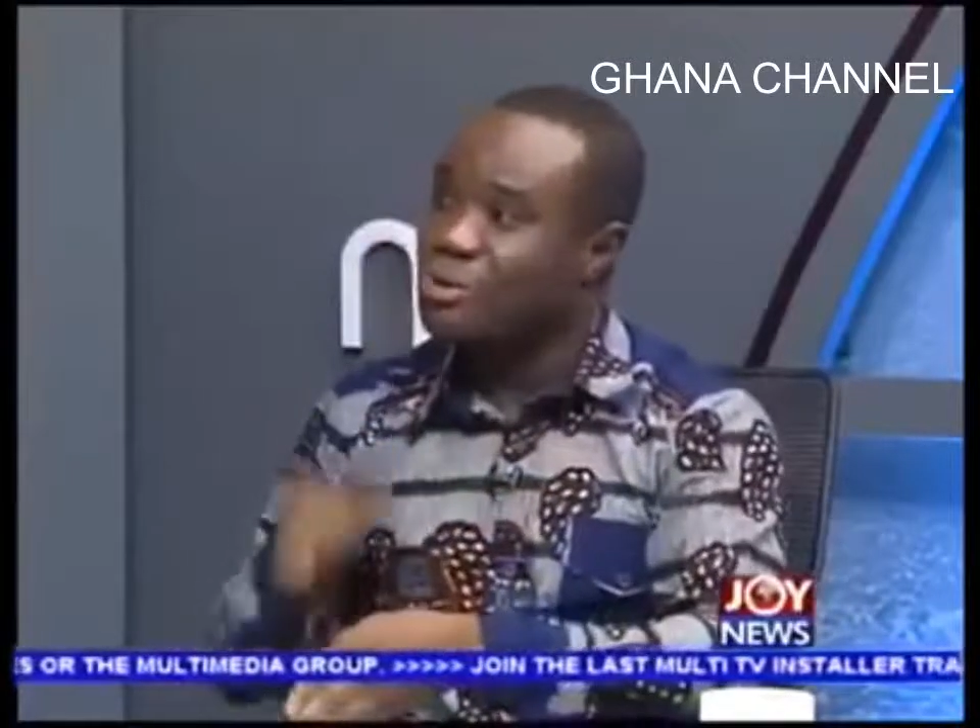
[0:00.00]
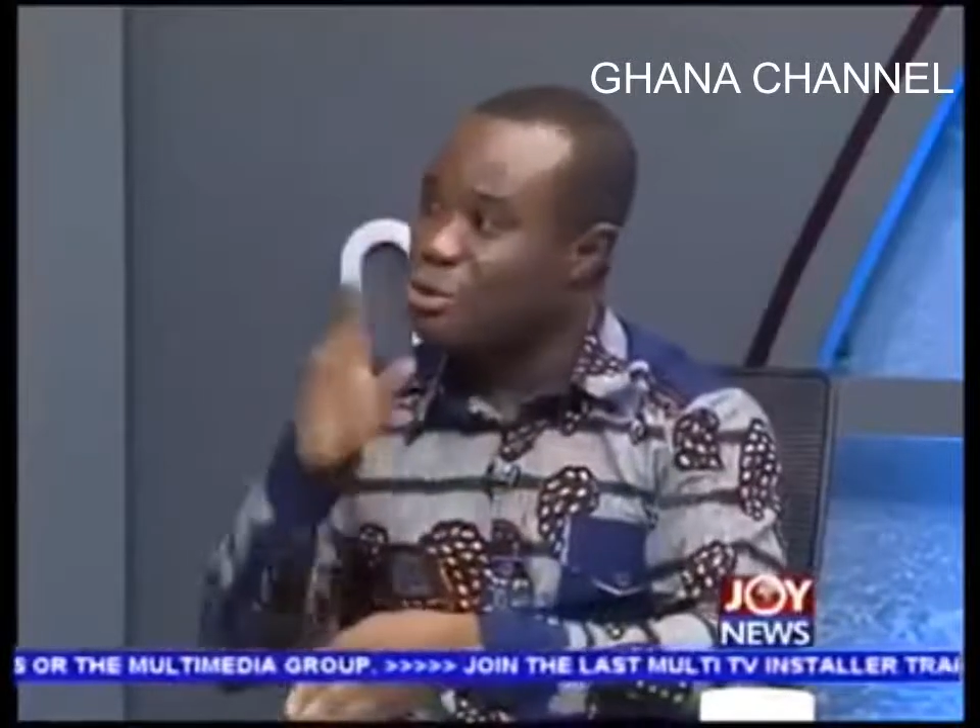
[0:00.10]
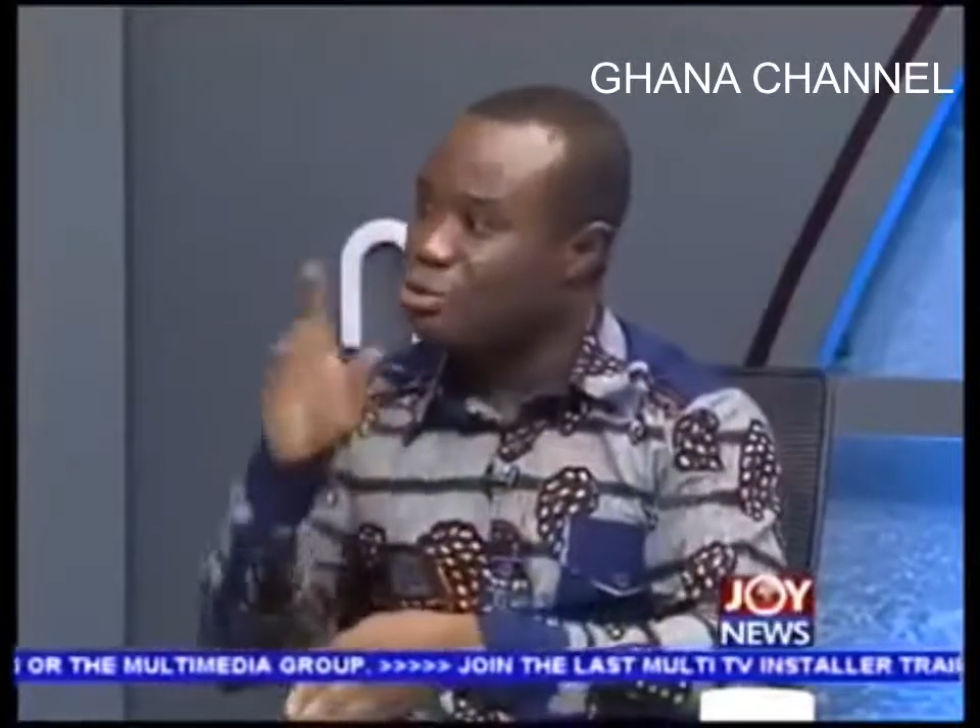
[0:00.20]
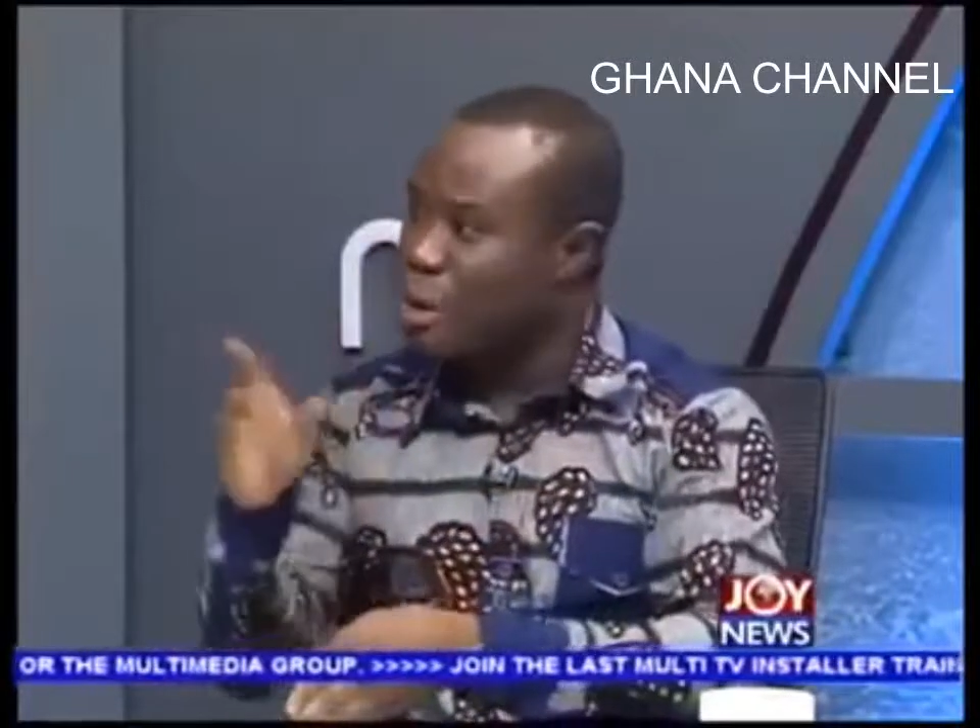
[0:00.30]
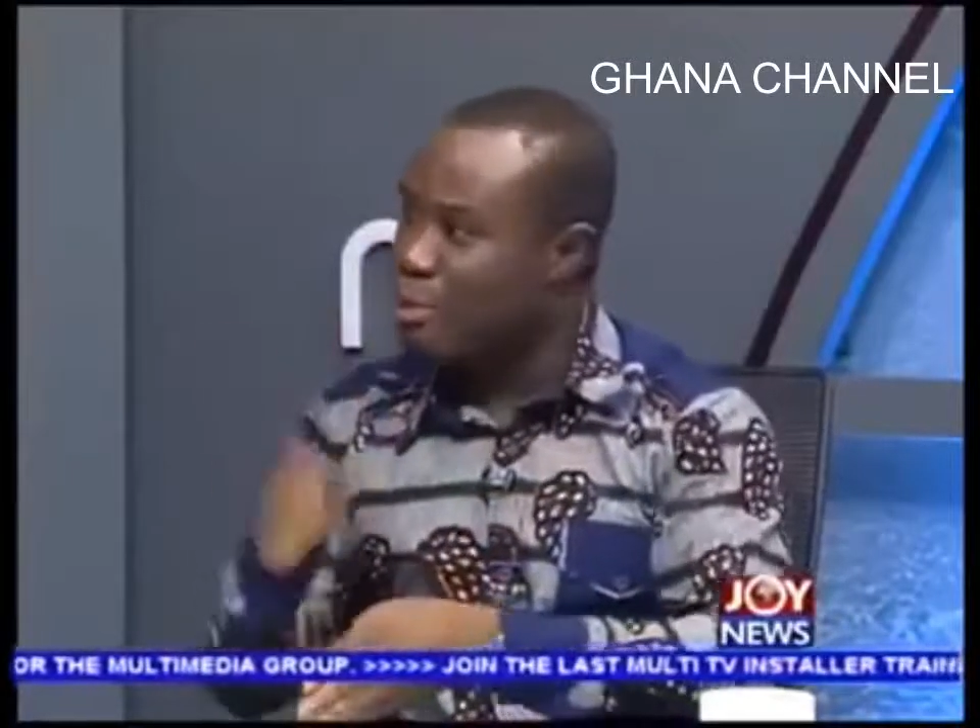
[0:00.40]
it
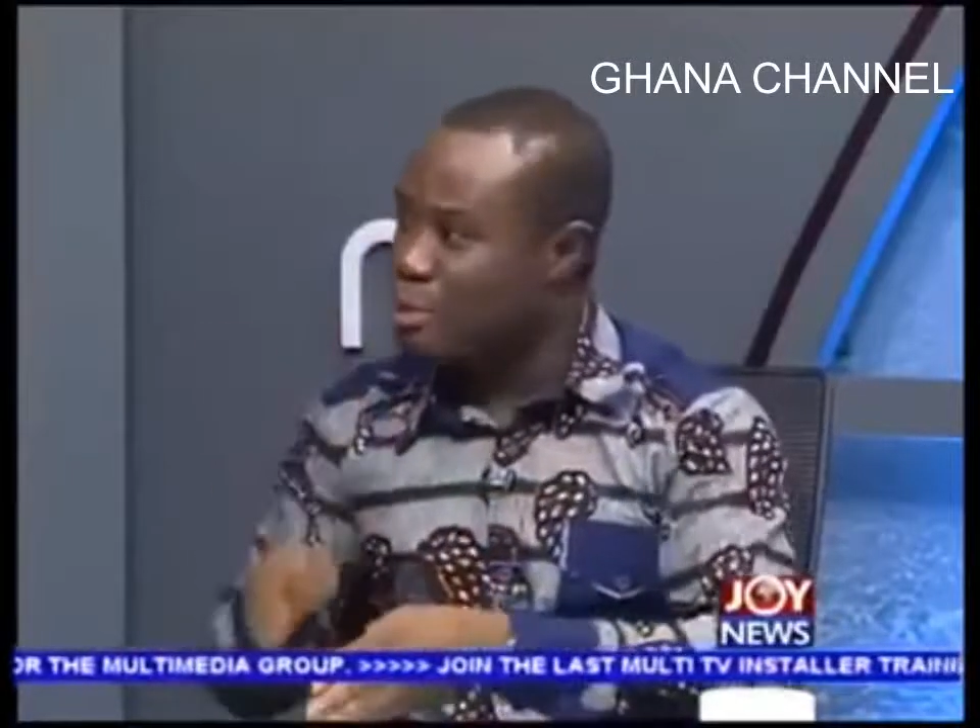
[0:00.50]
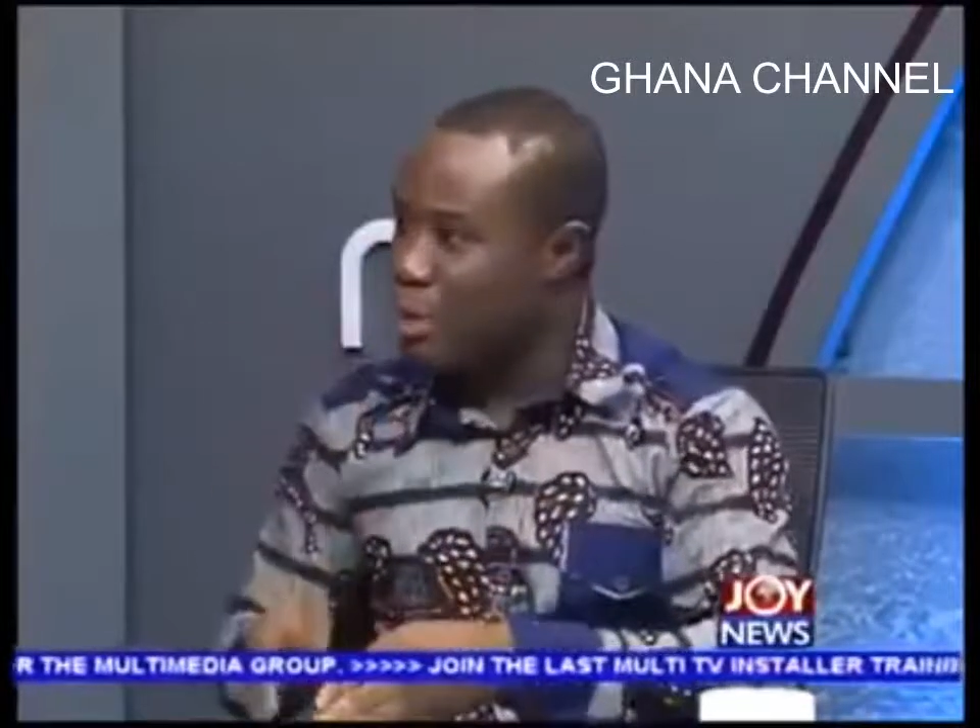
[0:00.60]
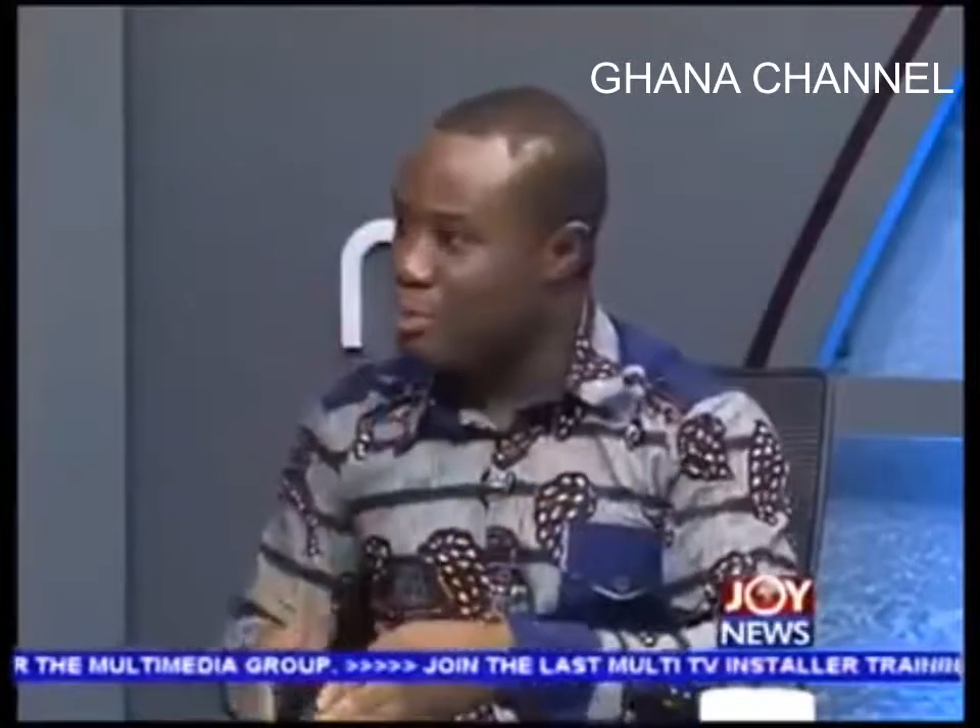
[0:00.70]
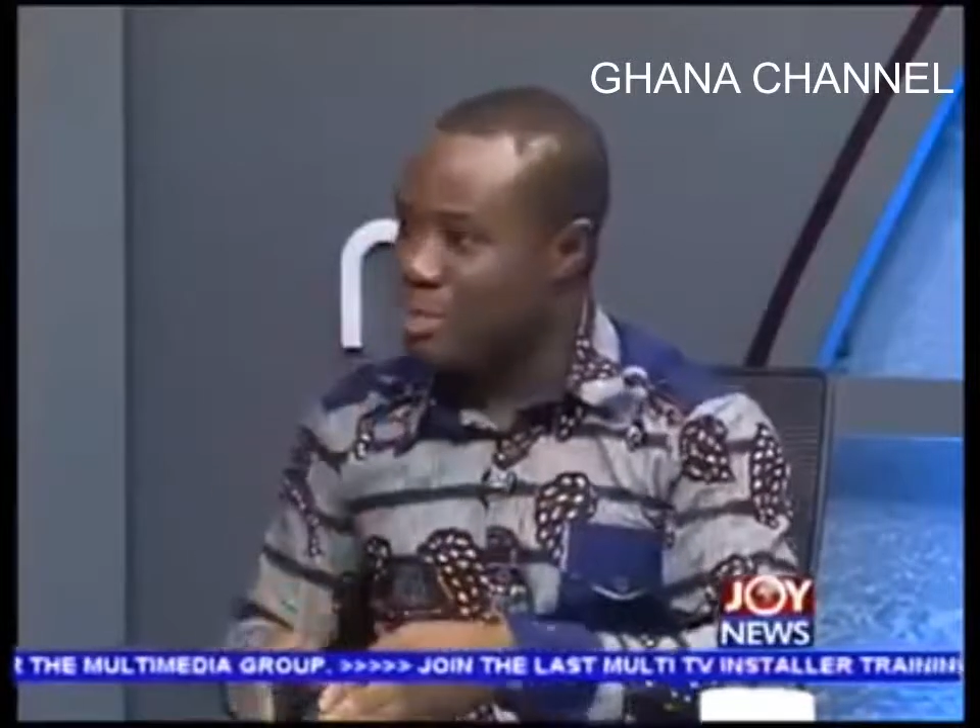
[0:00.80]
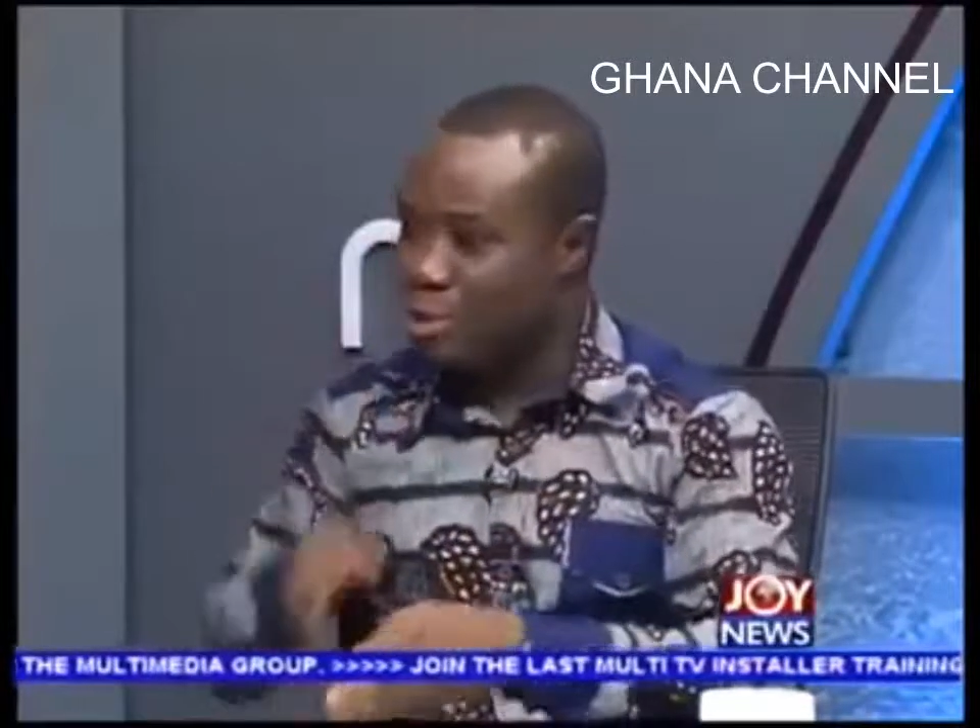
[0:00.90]
was
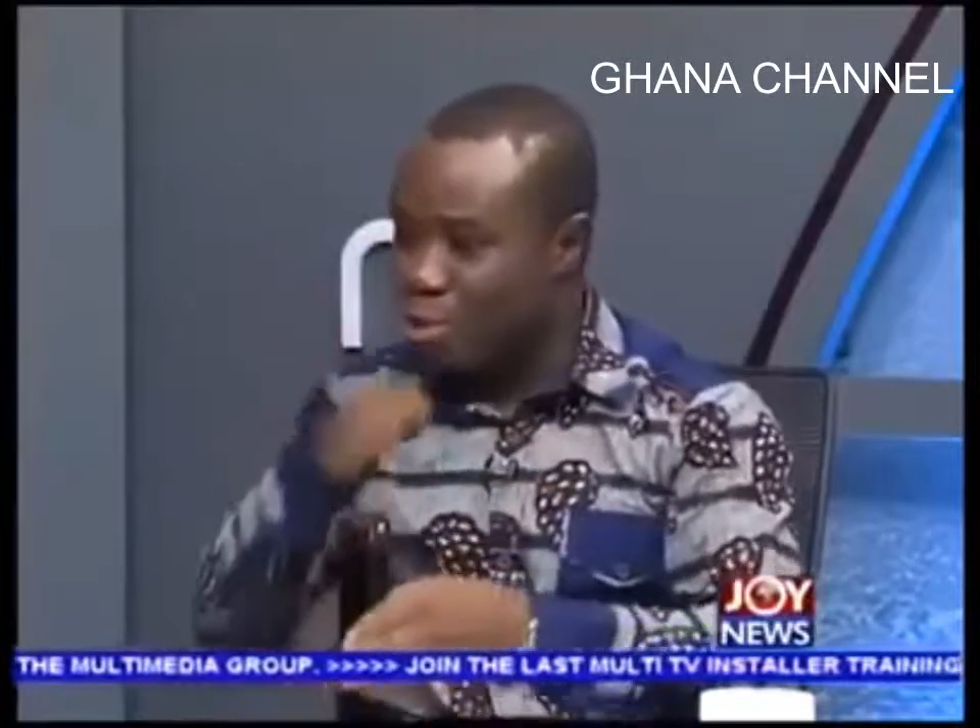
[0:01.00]
1.1%.